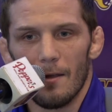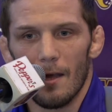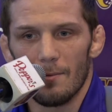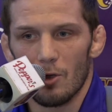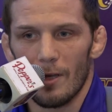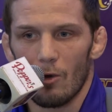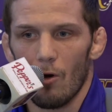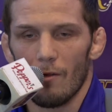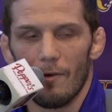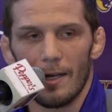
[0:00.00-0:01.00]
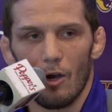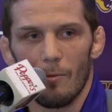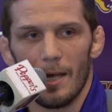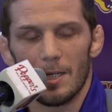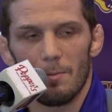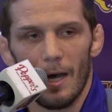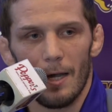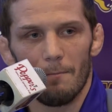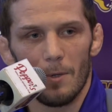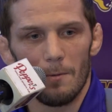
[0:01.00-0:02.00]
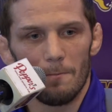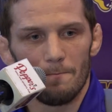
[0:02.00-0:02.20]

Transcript: uh, so they qualify an automatic spot. But